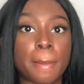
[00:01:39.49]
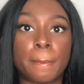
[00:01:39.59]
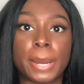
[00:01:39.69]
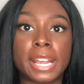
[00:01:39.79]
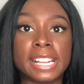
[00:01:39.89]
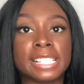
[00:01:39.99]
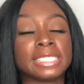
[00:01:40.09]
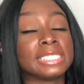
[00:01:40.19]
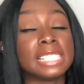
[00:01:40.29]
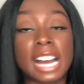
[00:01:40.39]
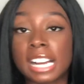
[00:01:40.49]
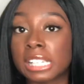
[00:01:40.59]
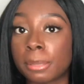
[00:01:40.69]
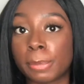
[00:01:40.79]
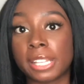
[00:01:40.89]
but it's not
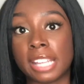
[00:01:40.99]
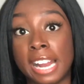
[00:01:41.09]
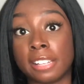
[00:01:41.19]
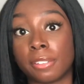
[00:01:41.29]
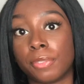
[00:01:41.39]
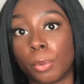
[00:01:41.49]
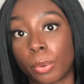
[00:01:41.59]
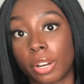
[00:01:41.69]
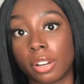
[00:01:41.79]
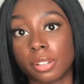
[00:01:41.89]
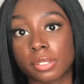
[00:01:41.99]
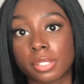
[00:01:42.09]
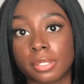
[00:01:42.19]
gonna be the end of the world.